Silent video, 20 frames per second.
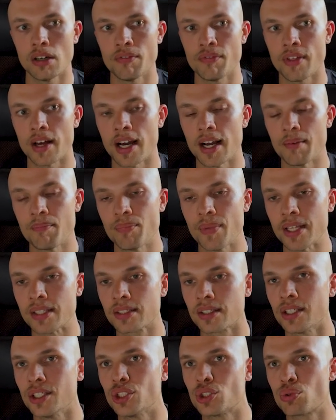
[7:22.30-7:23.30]
of that, it's
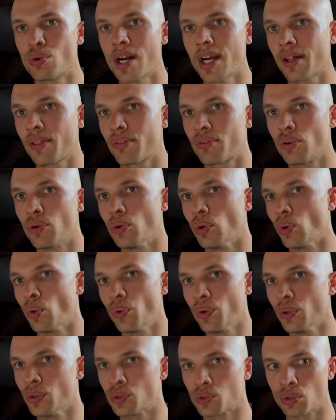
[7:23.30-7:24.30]
going to drag through
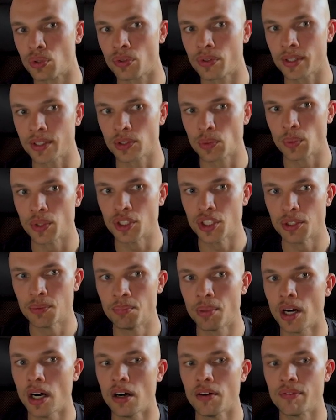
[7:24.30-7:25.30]
all your drawings, which is
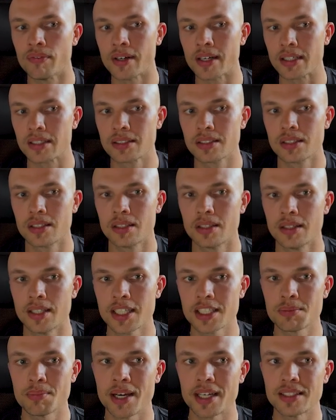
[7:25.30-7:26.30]
perfect.
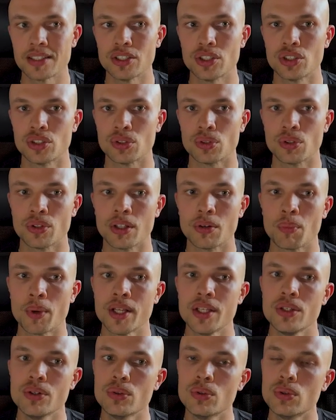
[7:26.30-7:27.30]
This makes it sure that
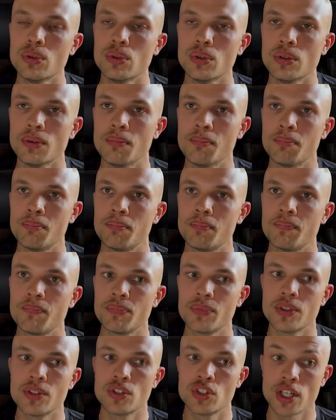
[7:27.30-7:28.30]
when you're
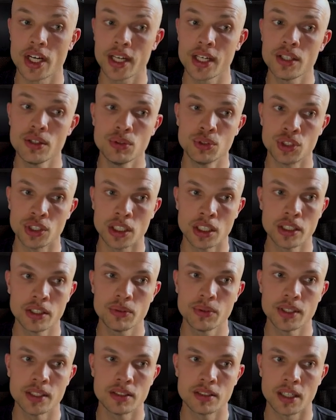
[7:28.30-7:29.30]
checking your
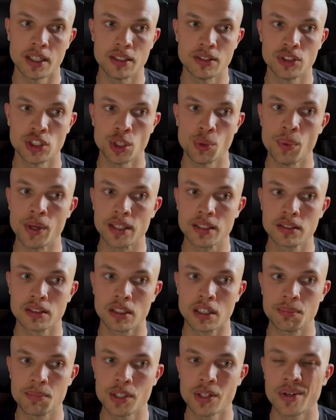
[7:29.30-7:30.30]
journal in 2 weeks'
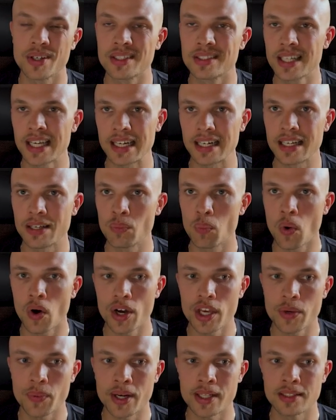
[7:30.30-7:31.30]
time, you know exactly
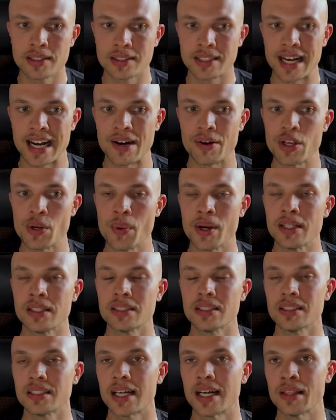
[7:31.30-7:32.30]
why you entered, how you
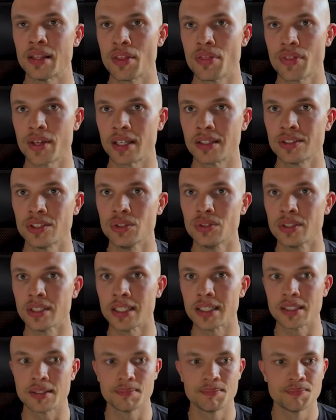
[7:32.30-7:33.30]
entered, and the things you did.